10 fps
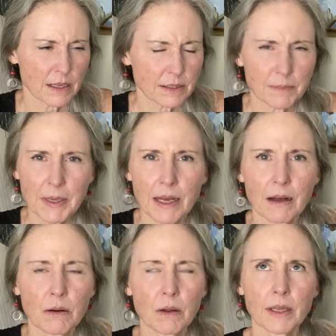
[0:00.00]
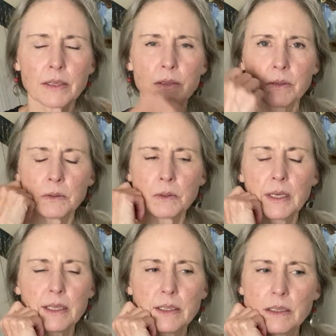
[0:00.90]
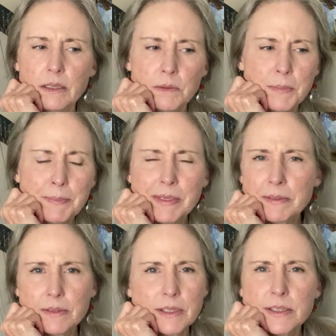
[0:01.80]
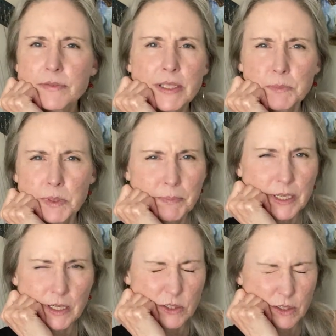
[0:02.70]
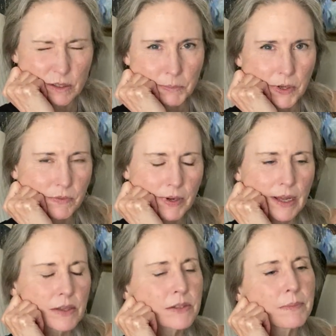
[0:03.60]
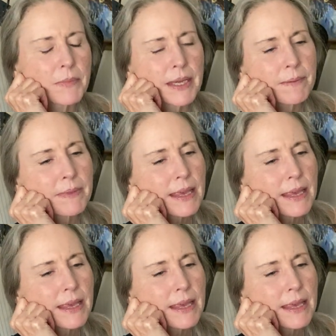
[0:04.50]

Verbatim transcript: Somehow I knew, or maybe his Facebook picture profile or something.